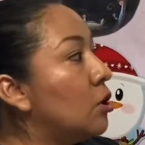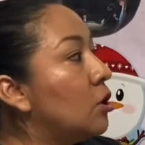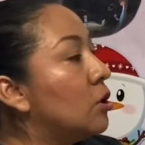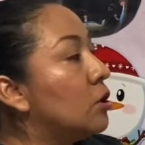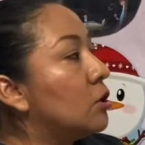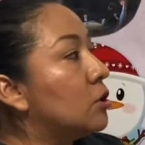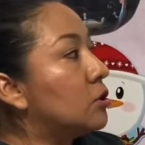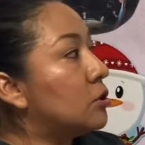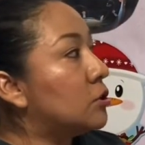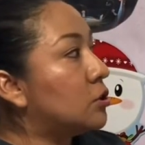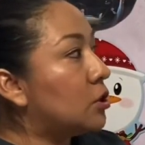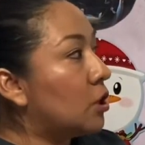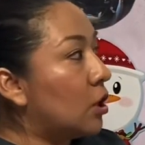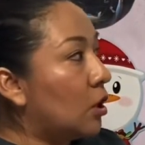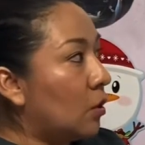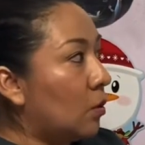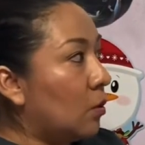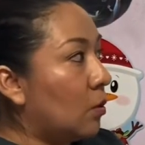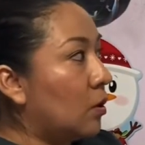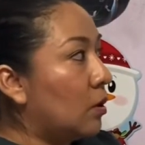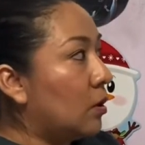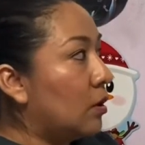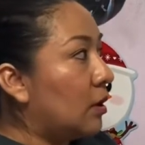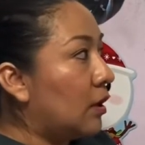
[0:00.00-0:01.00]

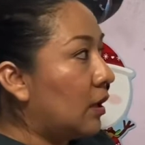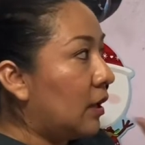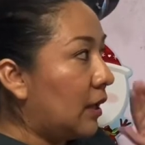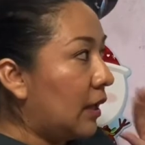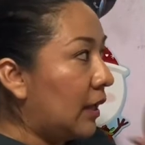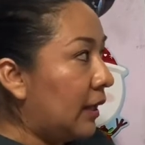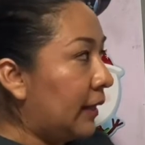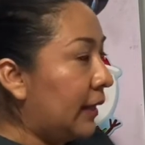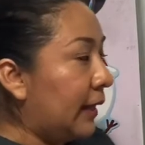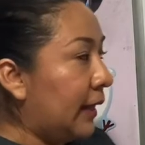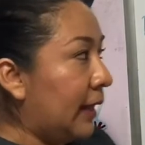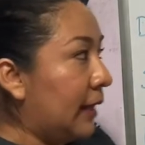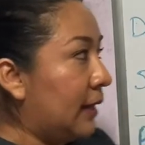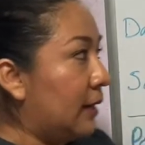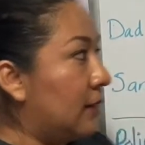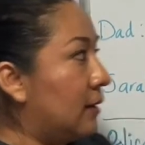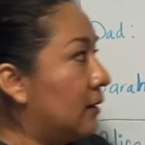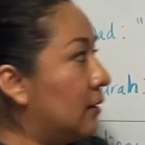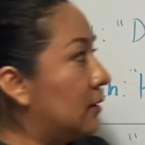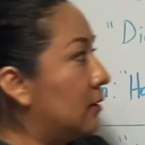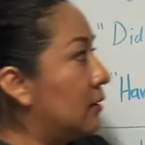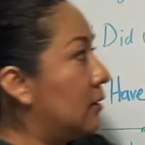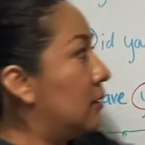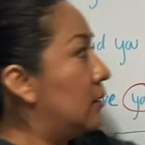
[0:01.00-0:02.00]
So,
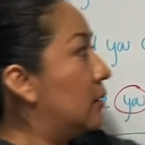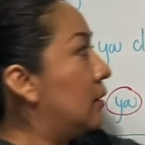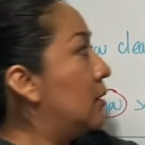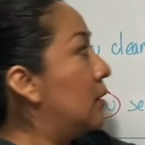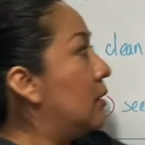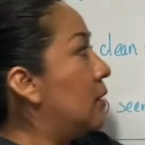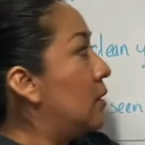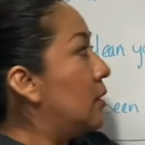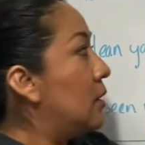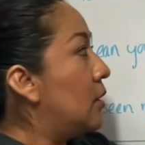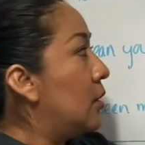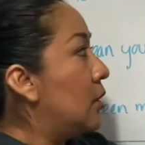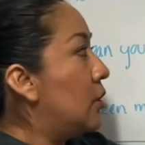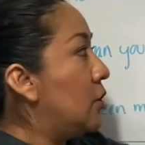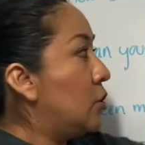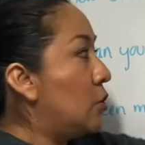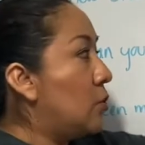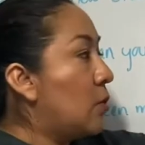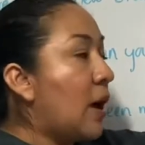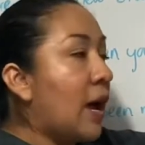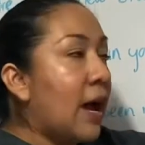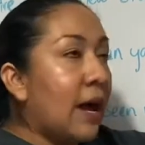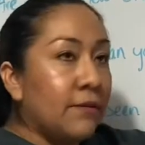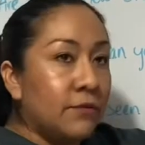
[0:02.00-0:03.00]
again, you
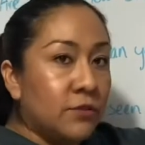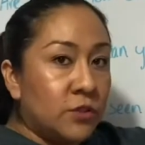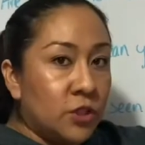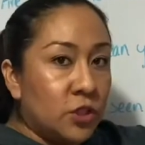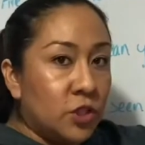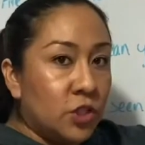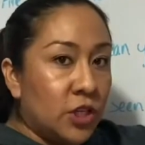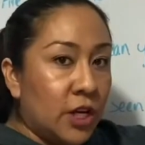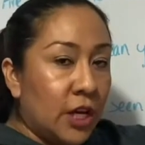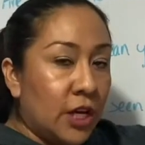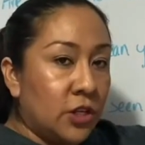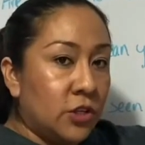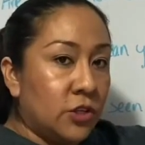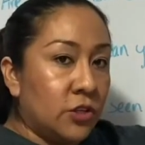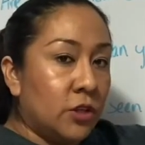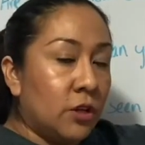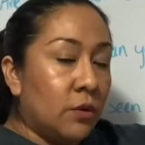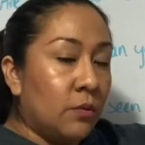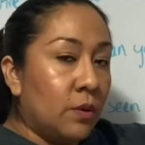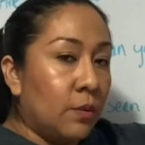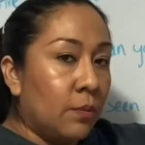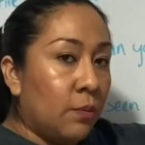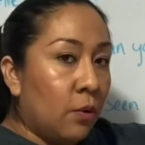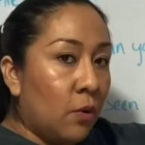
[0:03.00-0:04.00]
have to change the
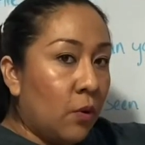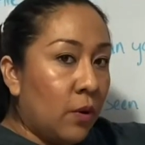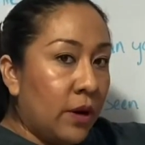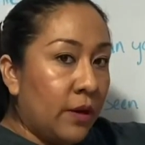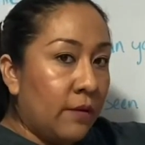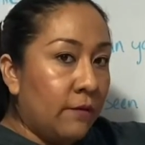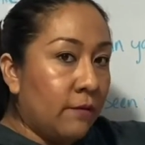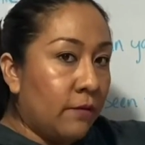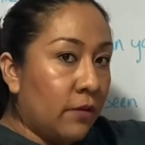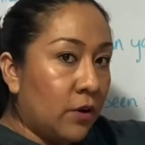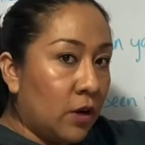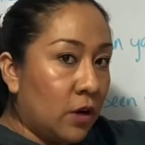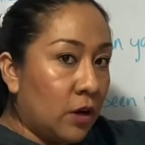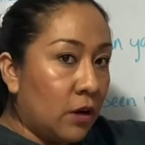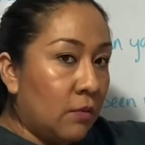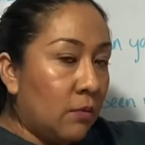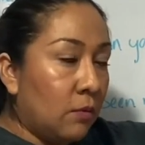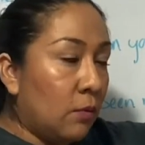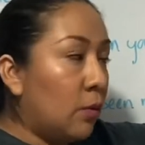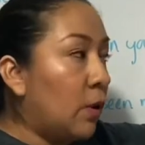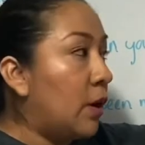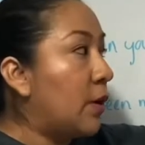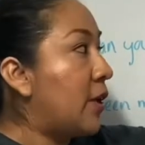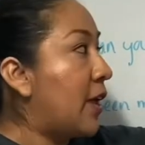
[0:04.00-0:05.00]
reporting verb,
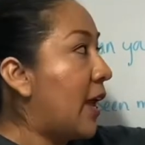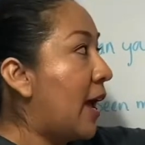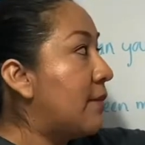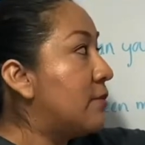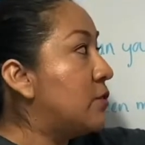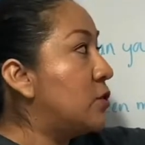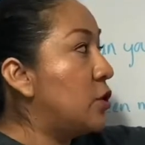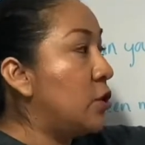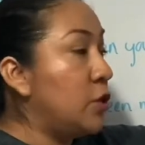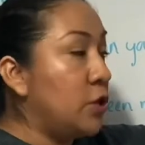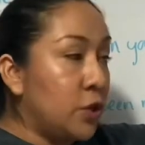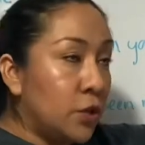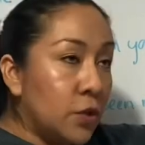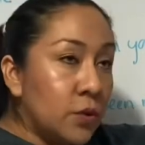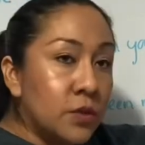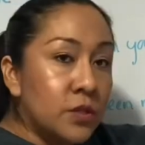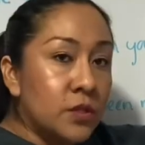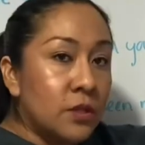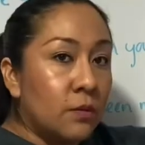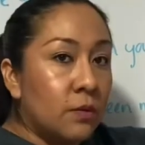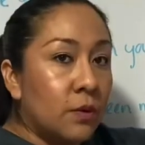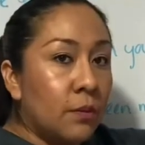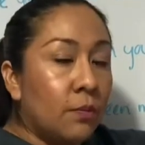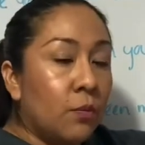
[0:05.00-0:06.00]
or you have to use
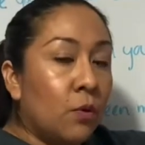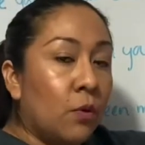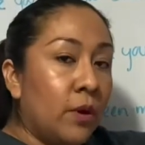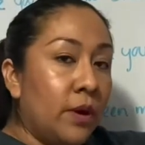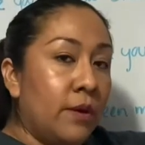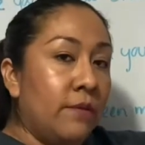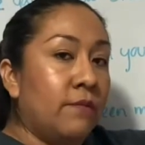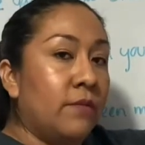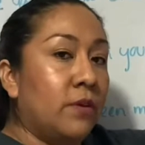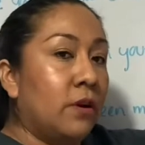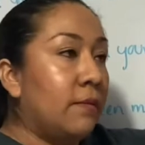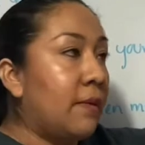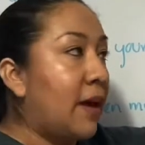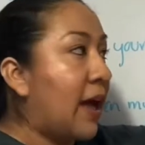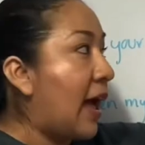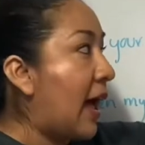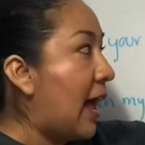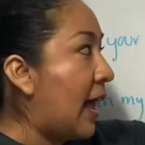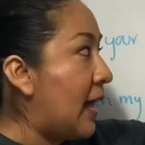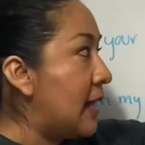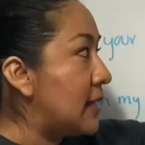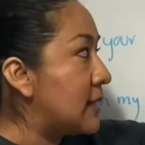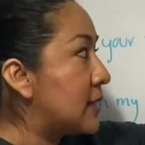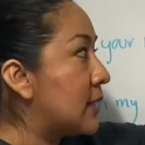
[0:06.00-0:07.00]
the reporting verb
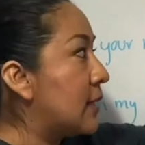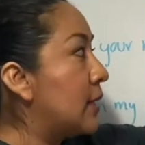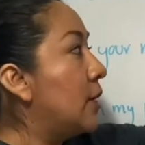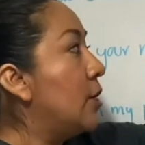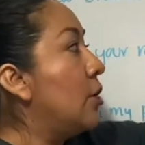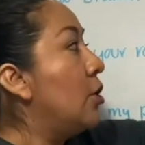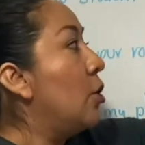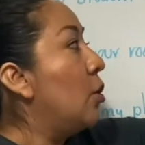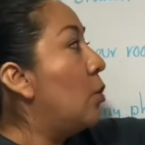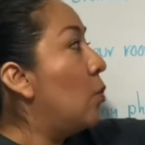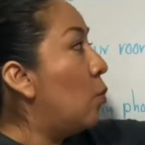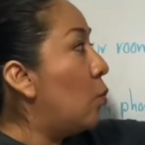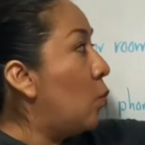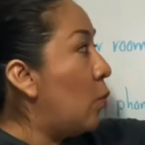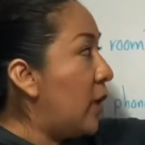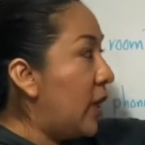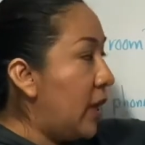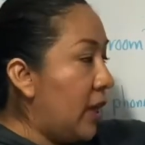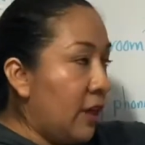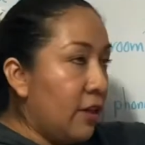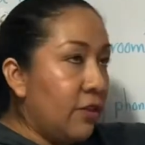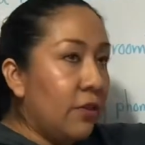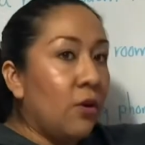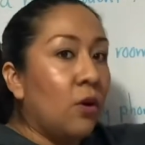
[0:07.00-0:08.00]
ask
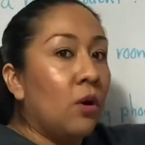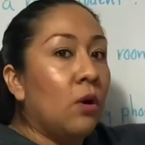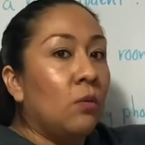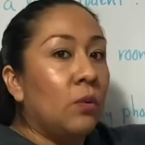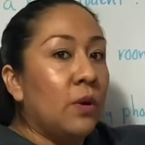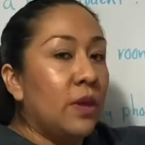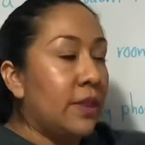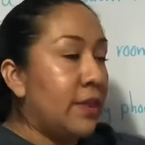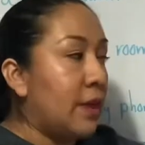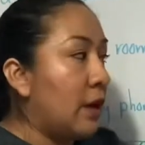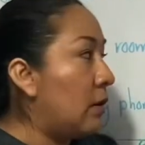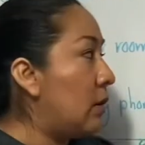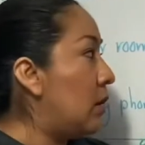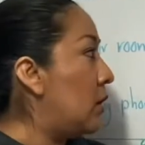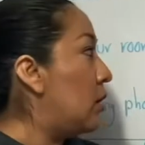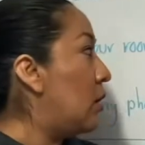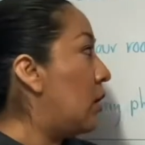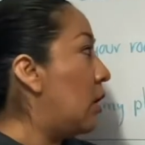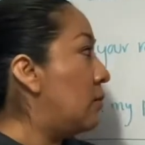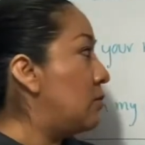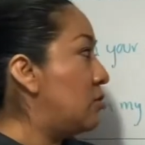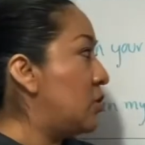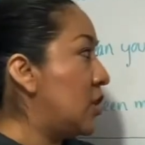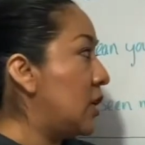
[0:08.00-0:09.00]
with or without an
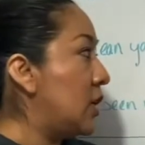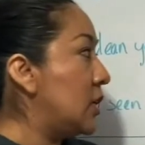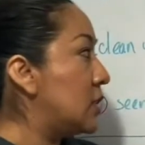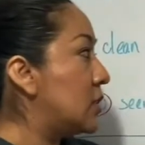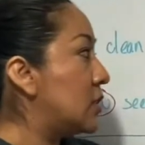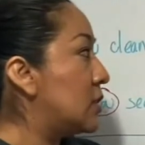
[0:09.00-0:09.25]
object.